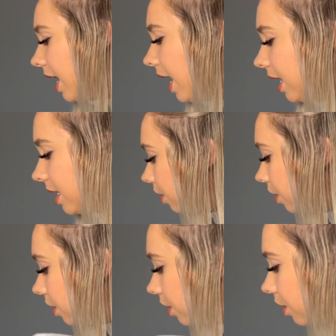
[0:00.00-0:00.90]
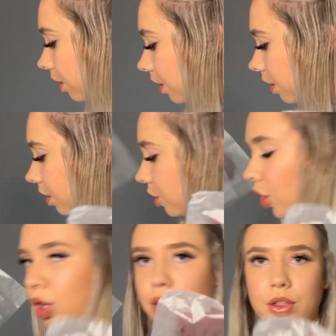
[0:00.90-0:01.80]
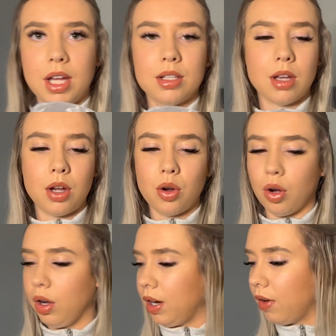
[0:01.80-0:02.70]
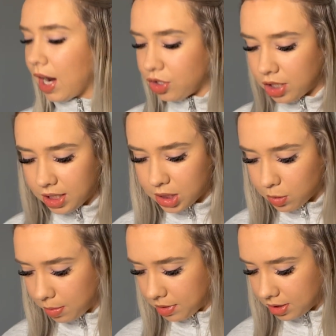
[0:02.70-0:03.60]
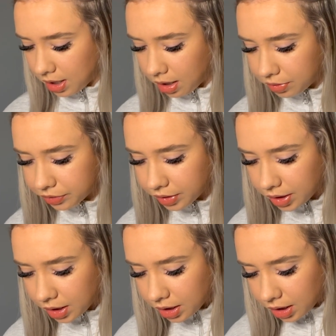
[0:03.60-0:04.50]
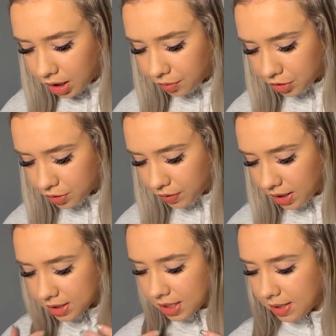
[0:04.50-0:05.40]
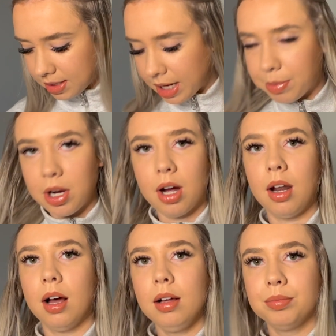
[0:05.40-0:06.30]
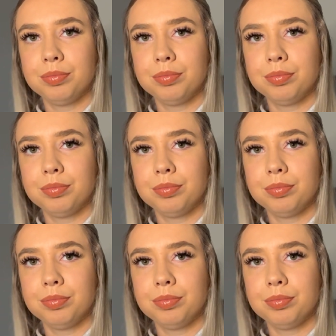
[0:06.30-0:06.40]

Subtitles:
next two things I got are actually swim and stuff. I've just realised they're the same colour.